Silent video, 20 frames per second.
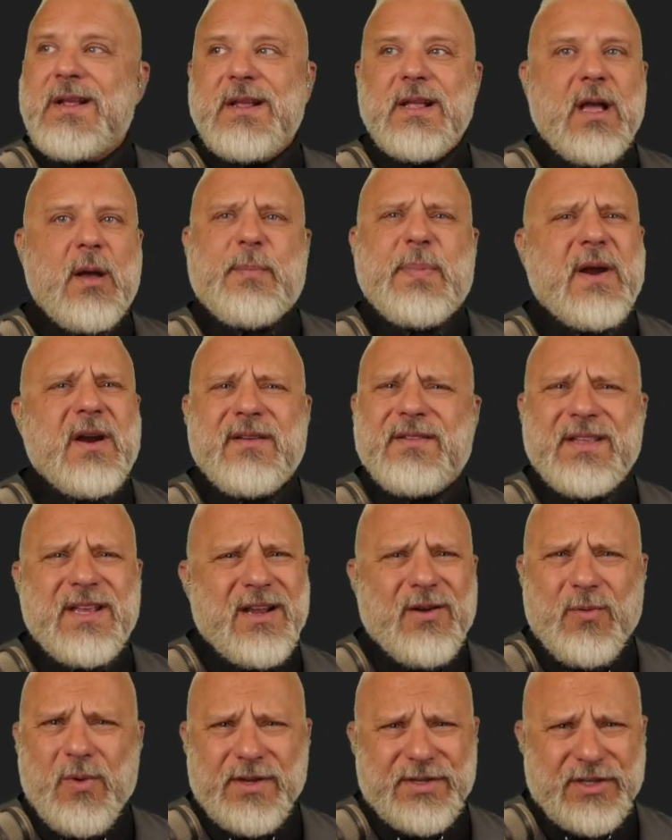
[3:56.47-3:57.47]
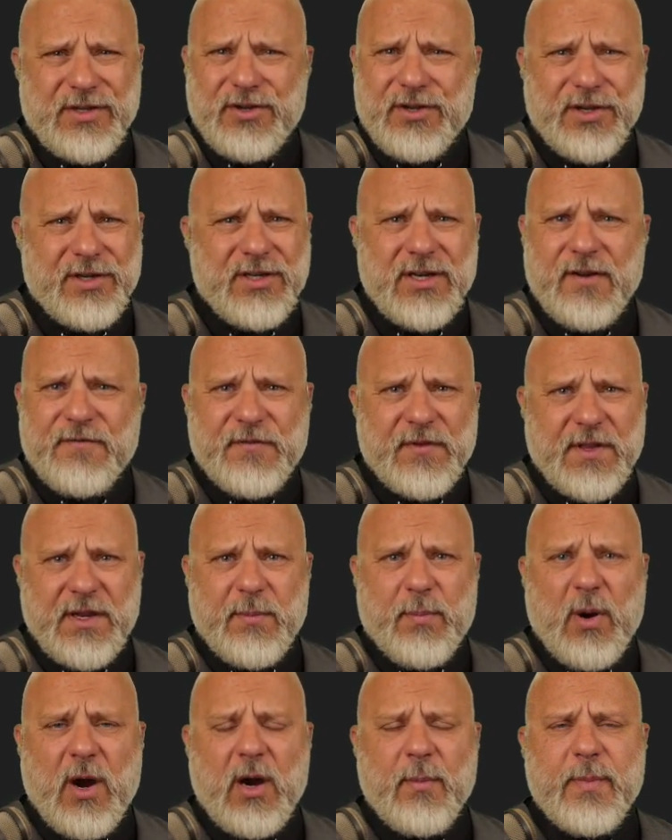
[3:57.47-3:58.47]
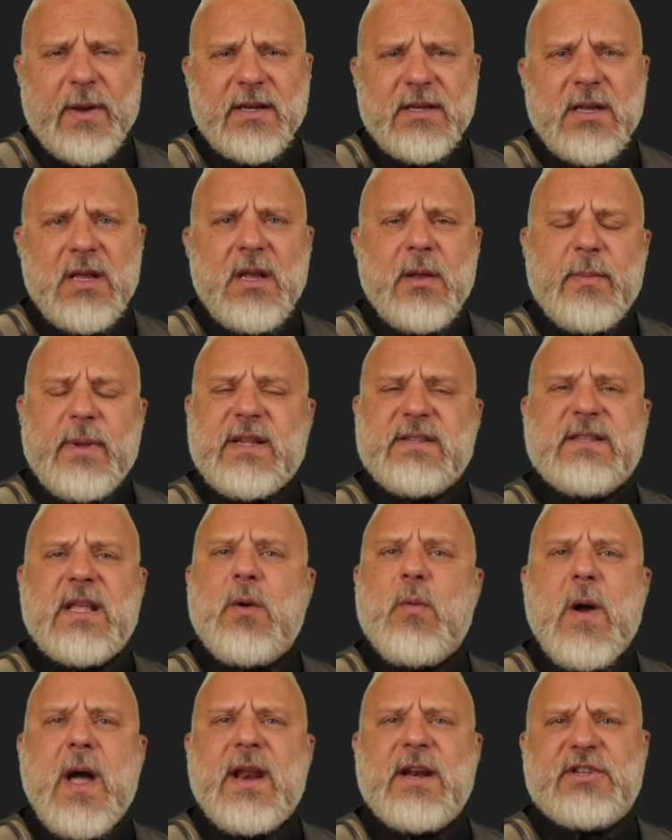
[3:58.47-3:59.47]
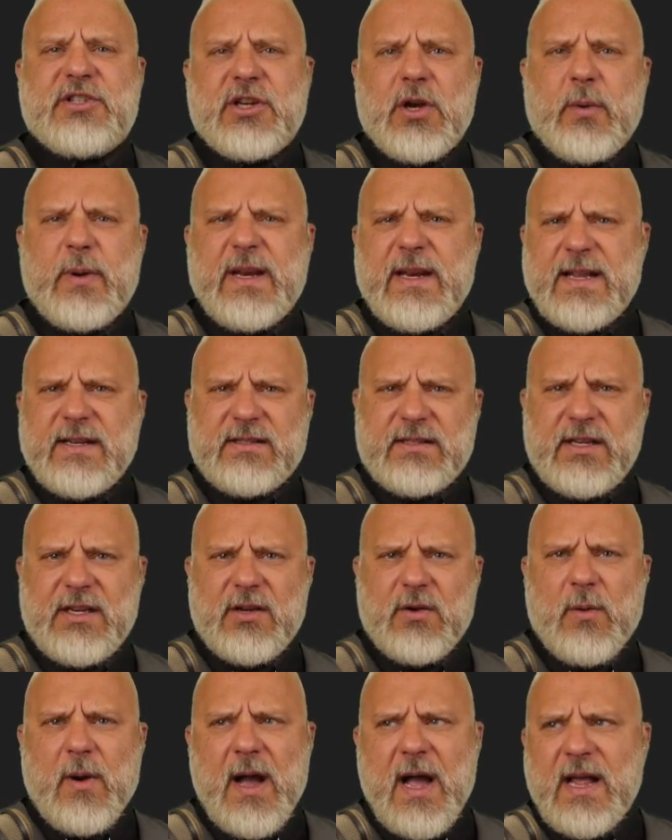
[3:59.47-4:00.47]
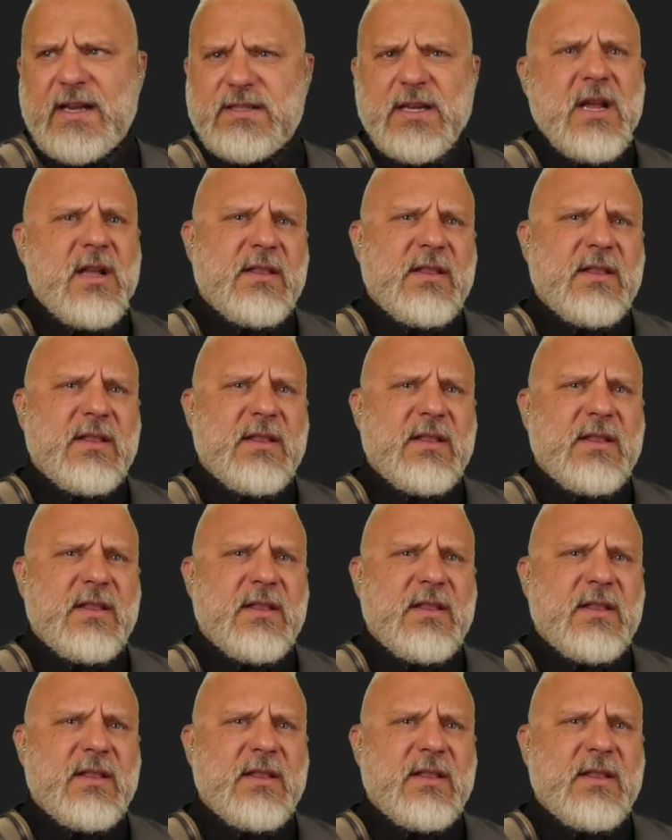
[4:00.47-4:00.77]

Apparently, it wasn't good enough for the department because they wanted Joey to get DUIs.